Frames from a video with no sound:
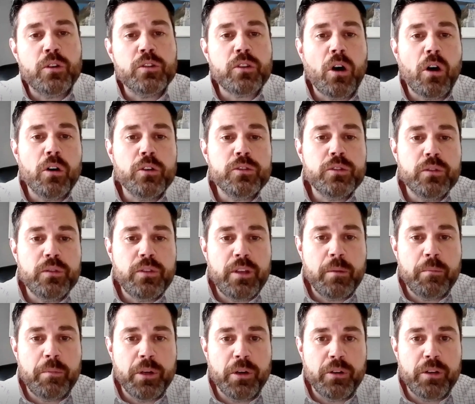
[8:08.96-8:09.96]
There's also
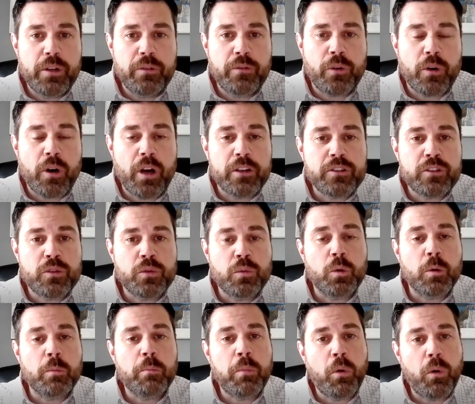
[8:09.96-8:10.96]
the ability for us to
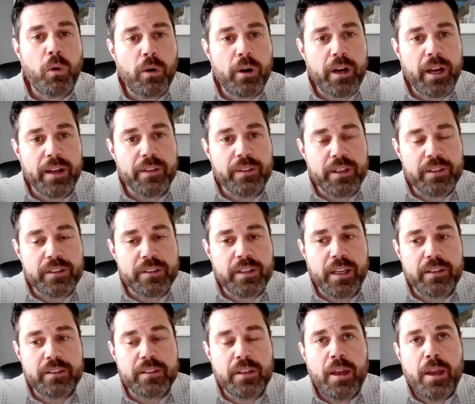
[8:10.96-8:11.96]
report on these
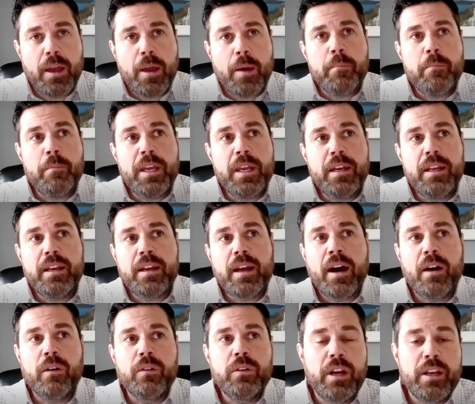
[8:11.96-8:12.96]
things, meaning
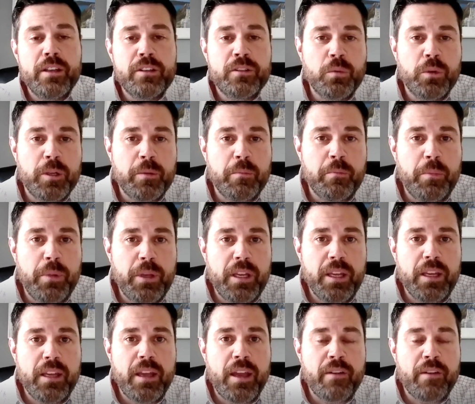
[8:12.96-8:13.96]
how nice would it
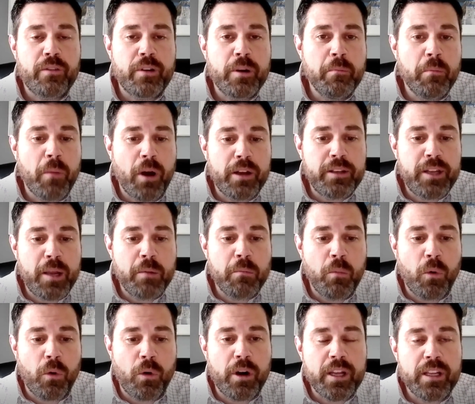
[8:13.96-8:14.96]
be every Monday
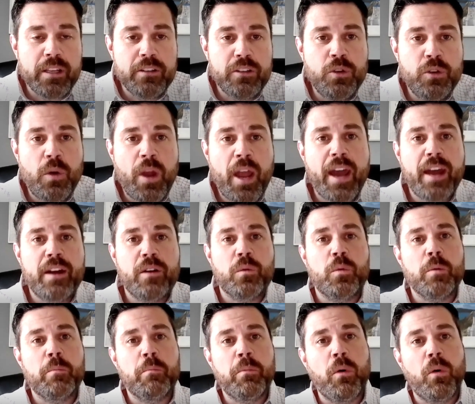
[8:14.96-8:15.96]
morning you had a
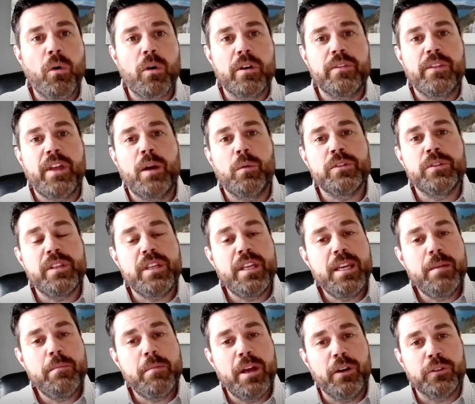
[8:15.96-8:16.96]
report that was
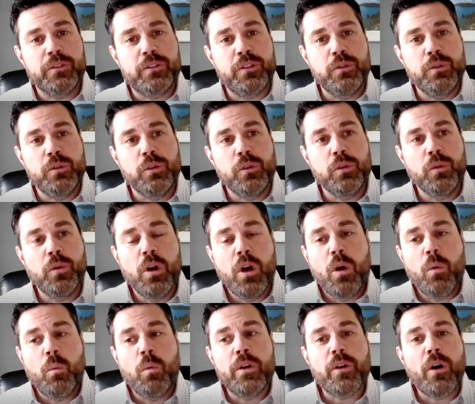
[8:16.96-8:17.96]
emailed to you
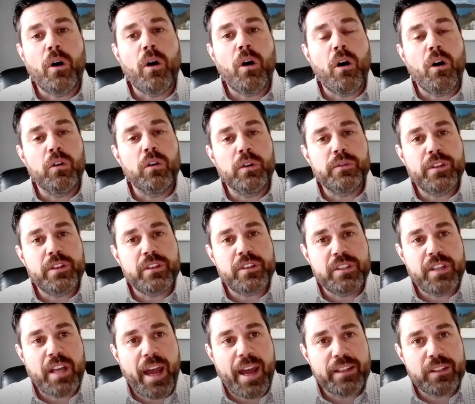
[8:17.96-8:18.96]
with all of the
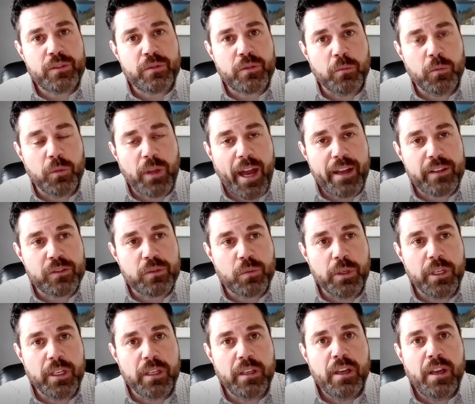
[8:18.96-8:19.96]
stats from
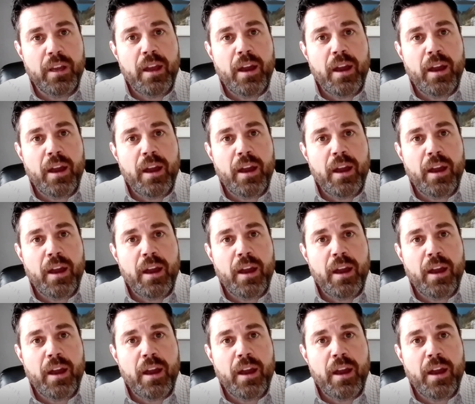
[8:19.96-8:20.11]
last week.